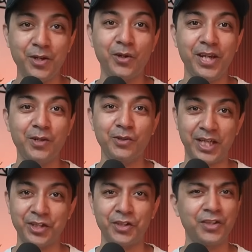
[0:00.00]
your hero
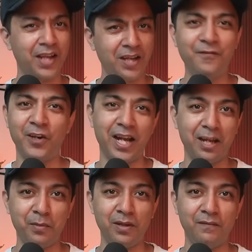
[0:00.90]
sections
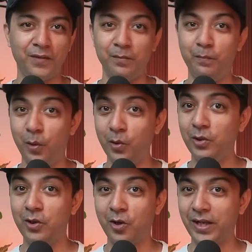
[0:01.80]
unforgettable with
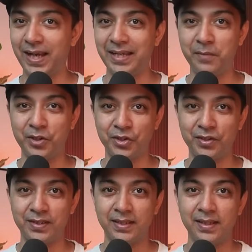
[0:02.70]
bold Lottie
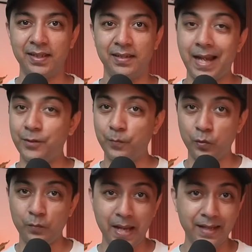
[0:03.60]
animations and
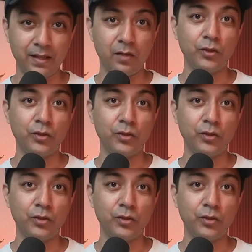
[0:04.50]
smooth backgrounds